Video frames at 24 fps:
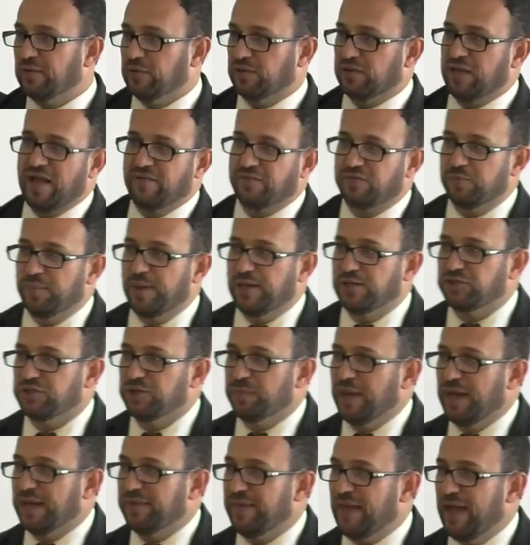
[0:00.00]
We'd have to
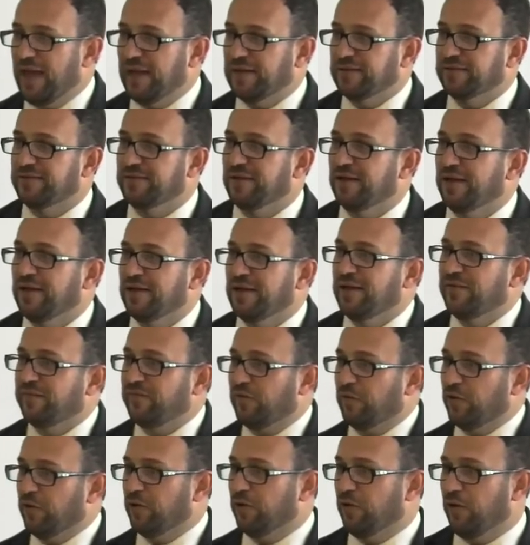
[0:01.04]
mention him at the end
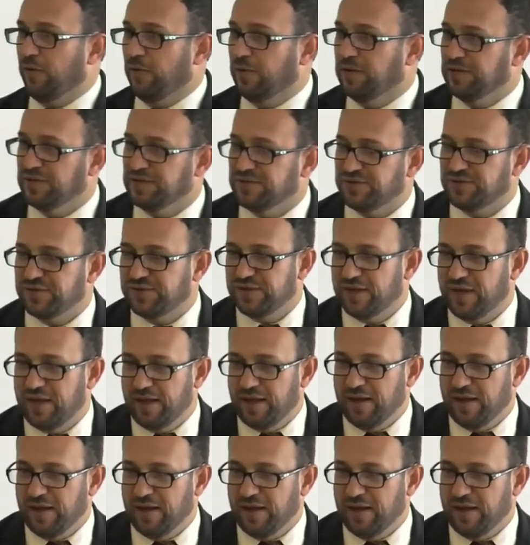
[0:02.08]
for all his